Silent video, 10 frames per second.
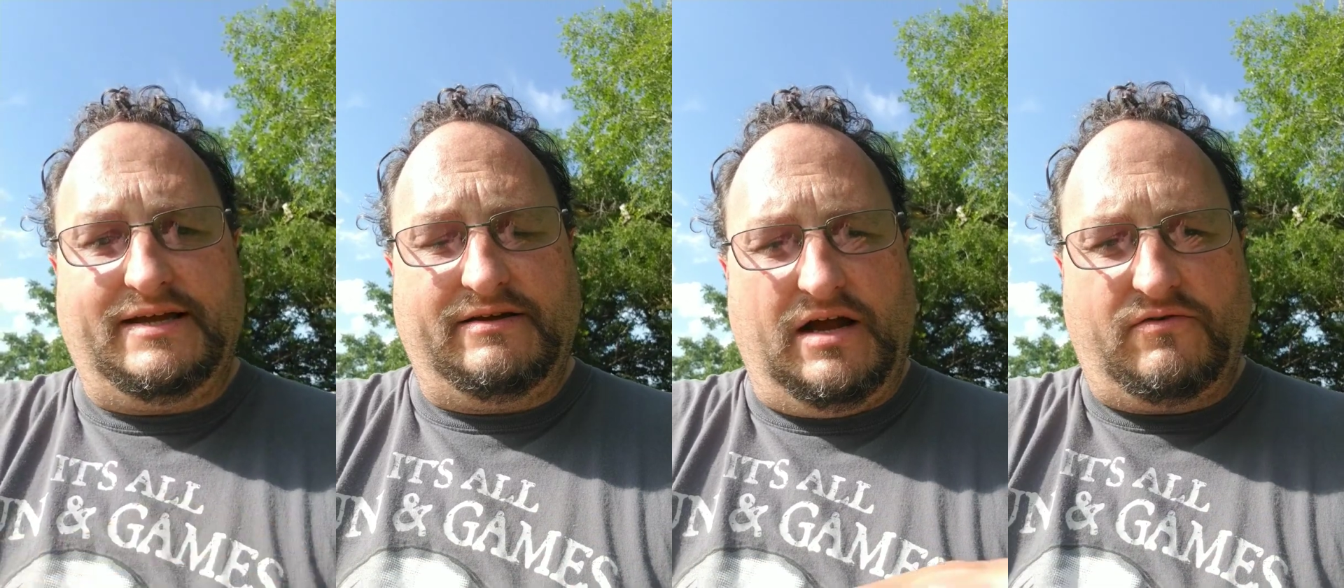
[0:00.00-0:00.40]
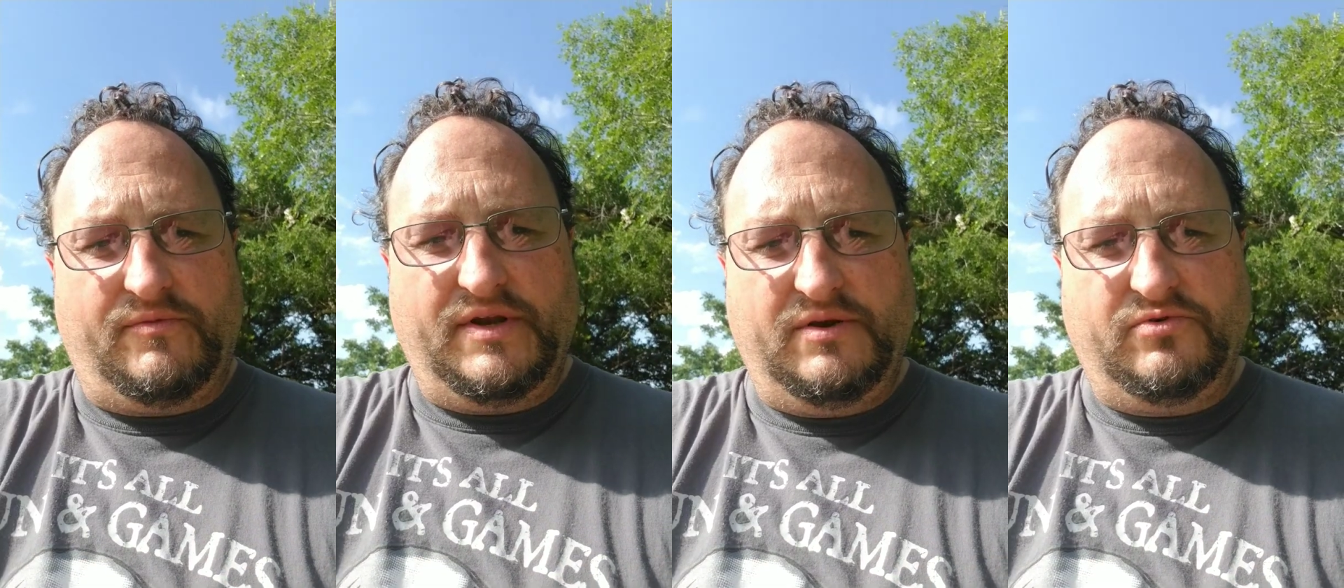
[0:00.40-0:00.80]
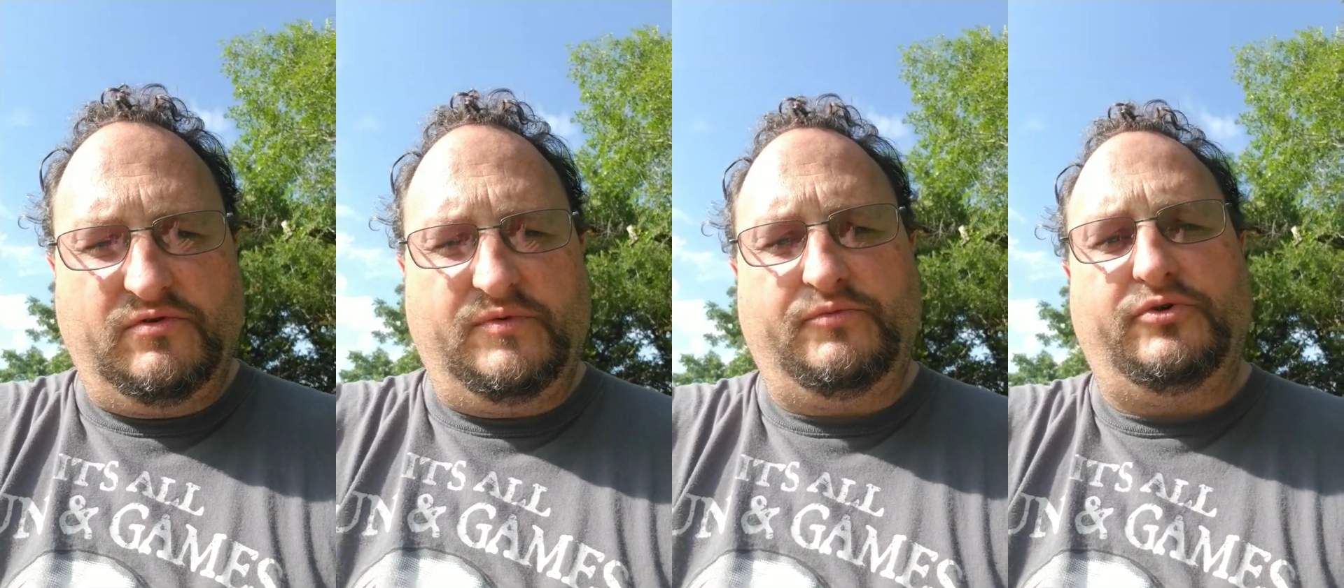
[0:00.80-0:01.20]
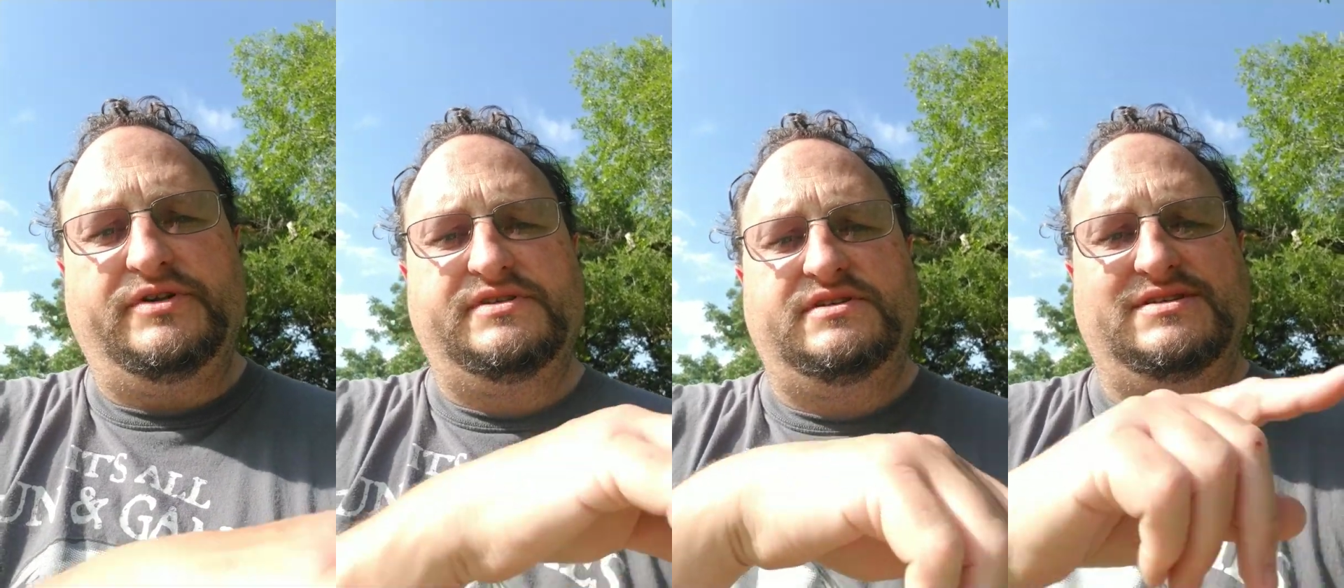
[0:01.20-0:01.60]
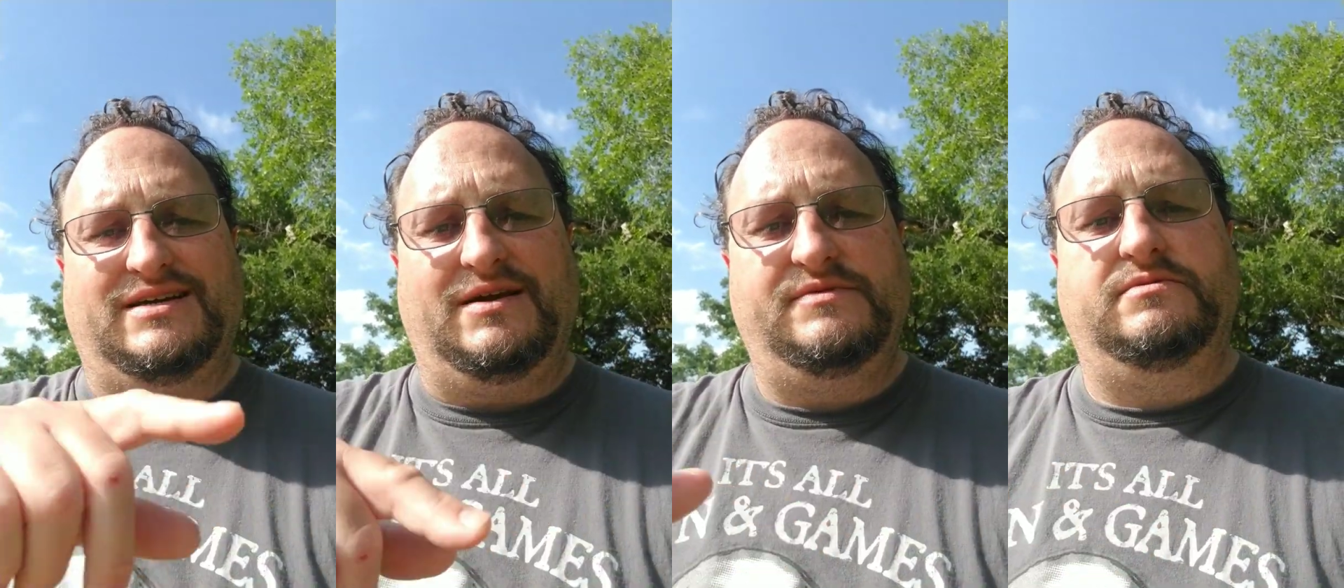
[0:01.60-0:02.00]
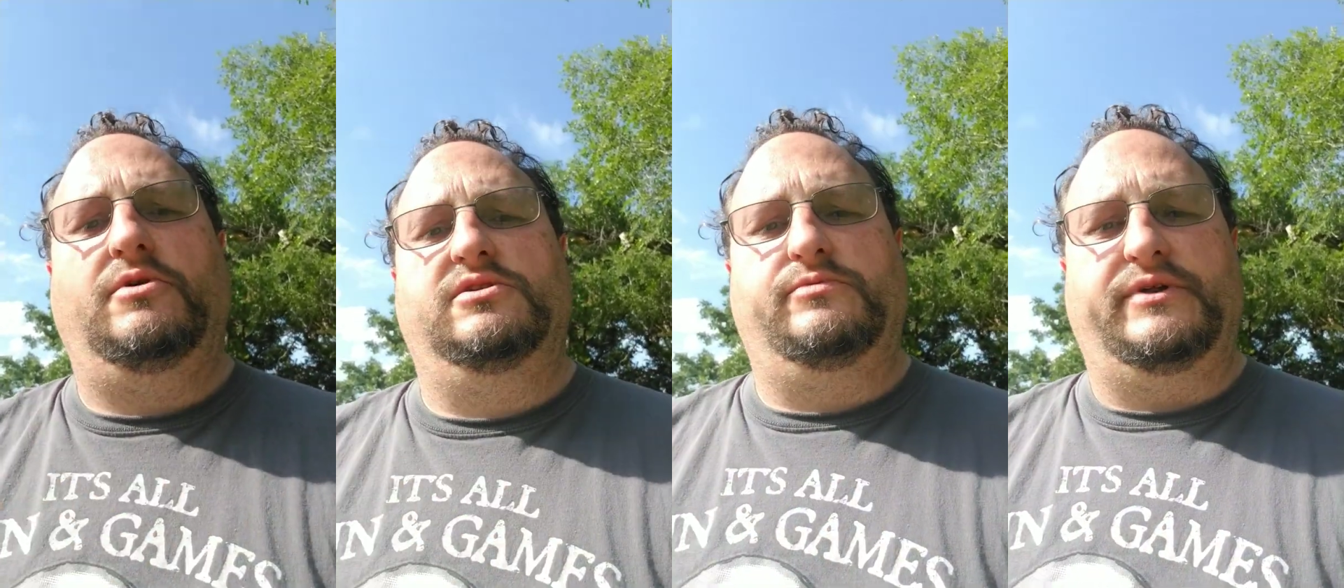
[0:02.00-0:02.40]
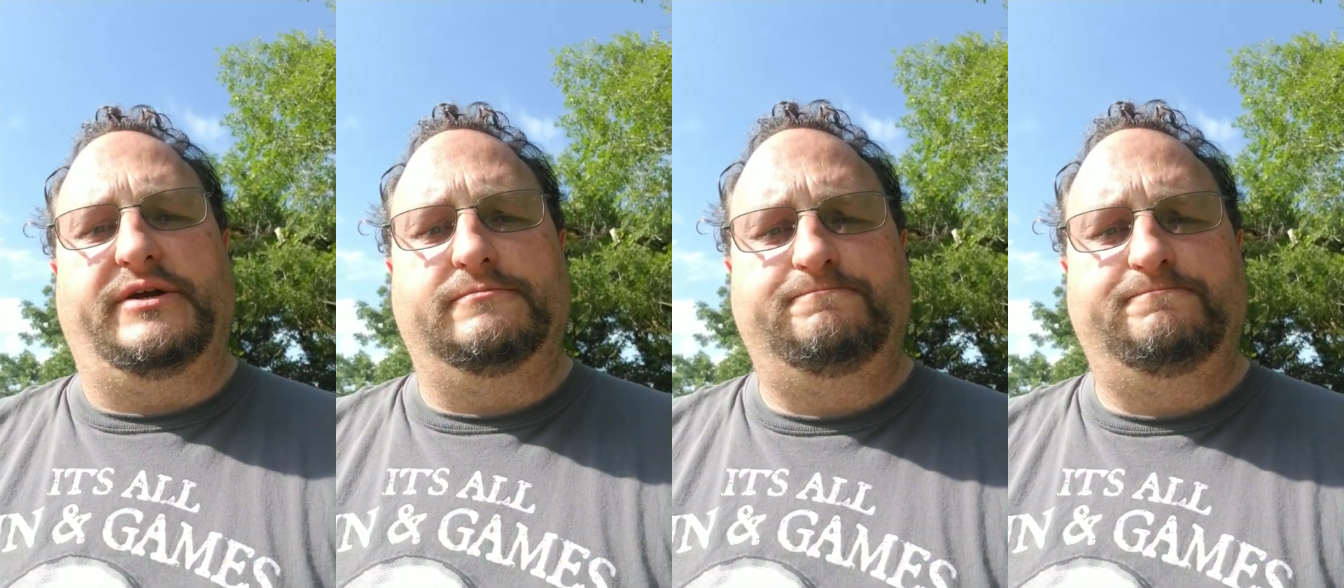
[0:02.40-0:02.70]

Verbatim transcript: however many improvement points times the multiplier.